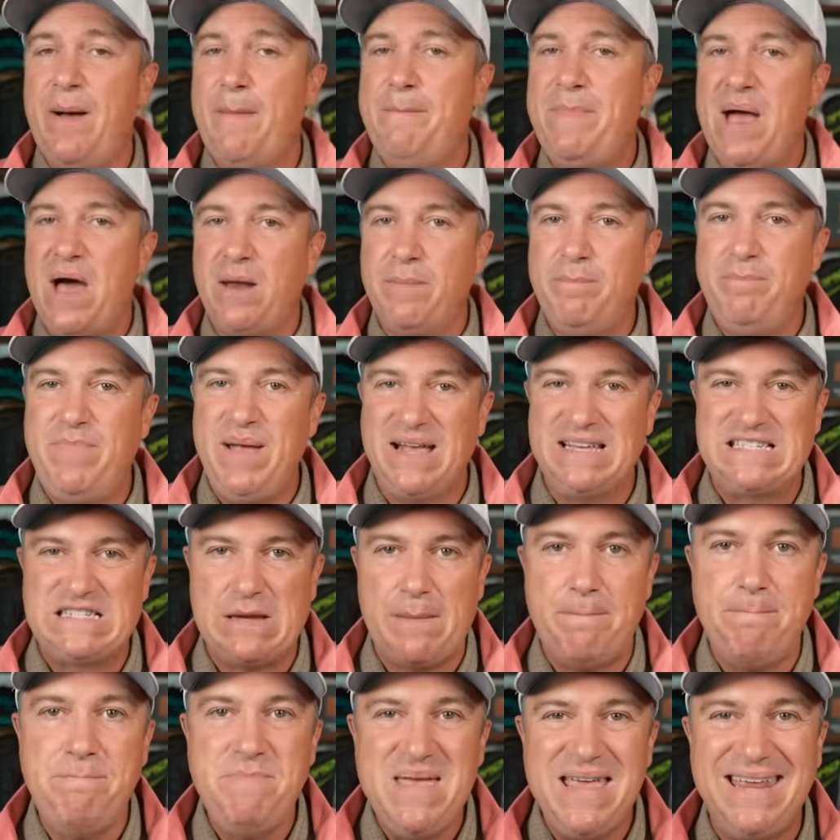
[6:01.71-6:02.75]
about best
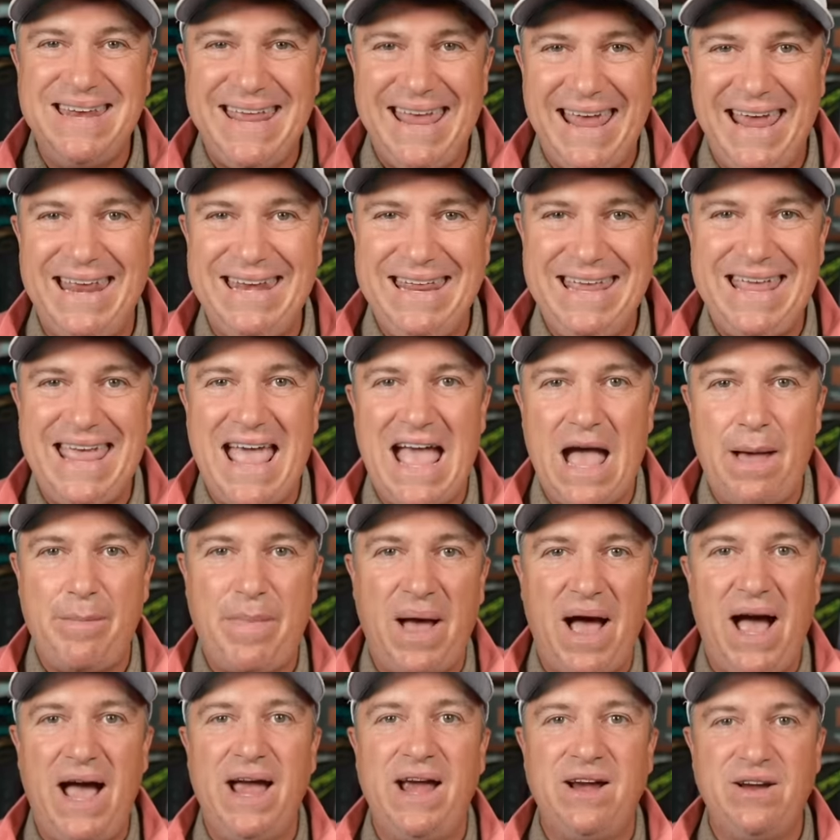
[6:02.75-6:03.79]
mid handicap
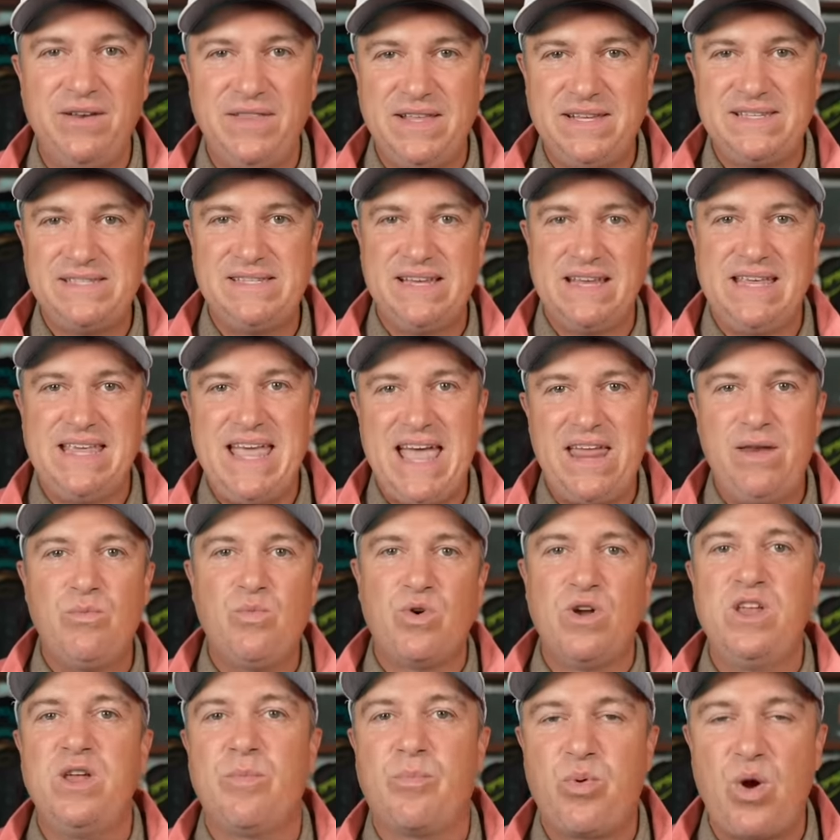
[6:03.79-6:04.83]
iron. This is again
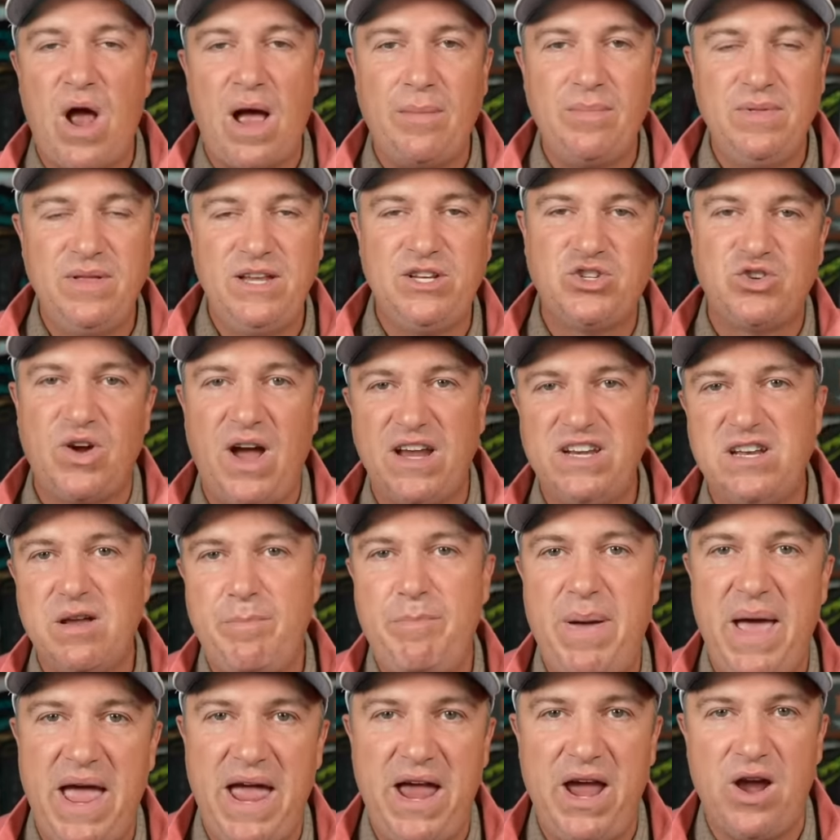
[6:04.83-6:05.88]
where you're probably trying to
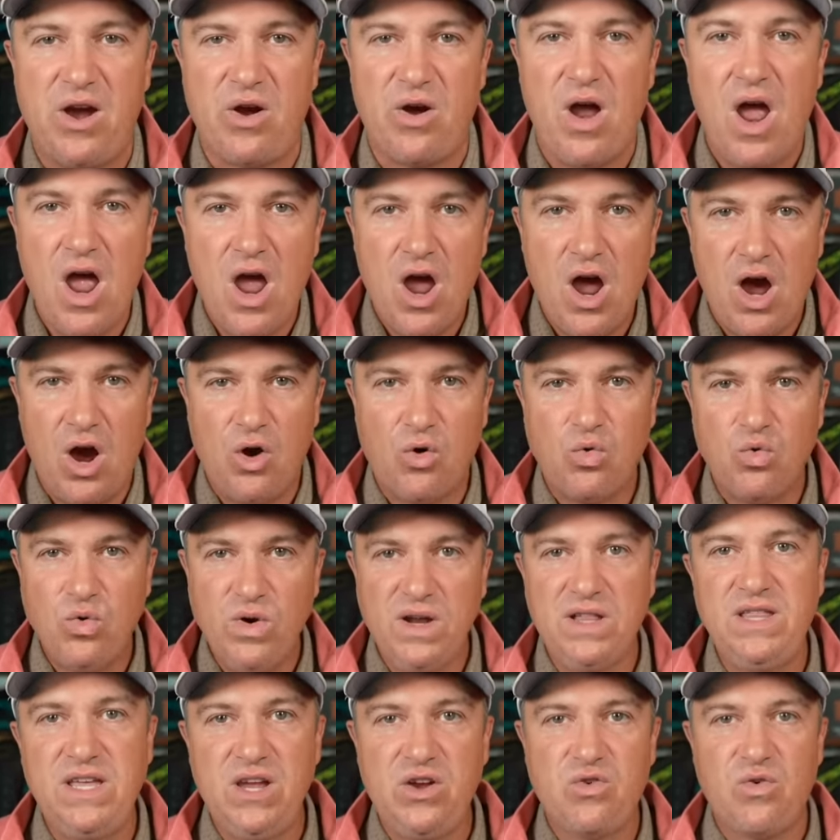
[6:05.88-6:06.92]
pair a
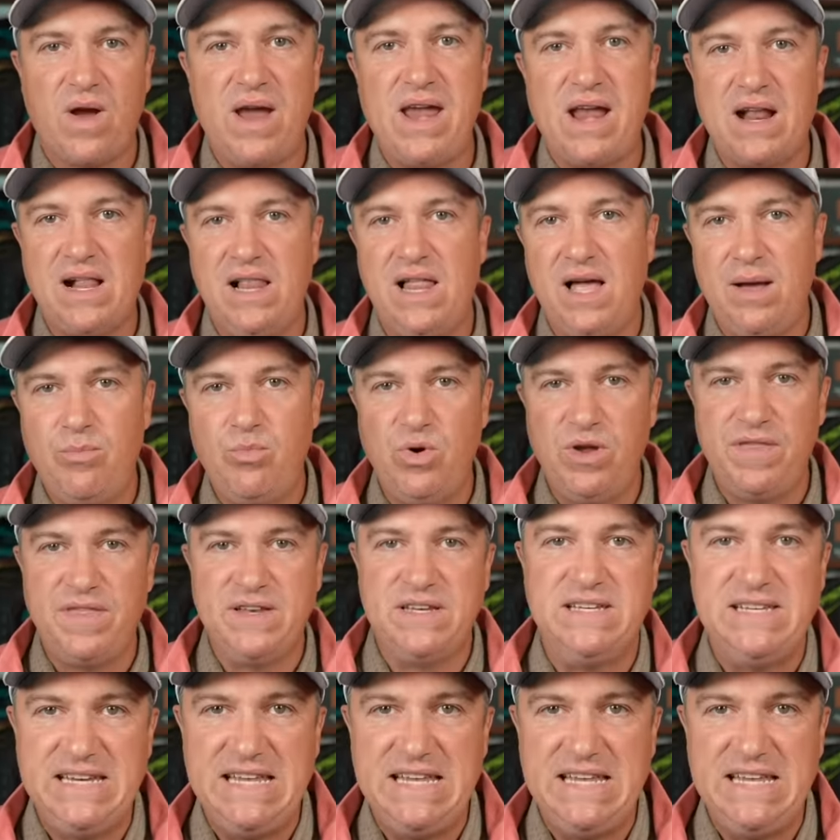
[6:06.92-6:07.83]
really great club with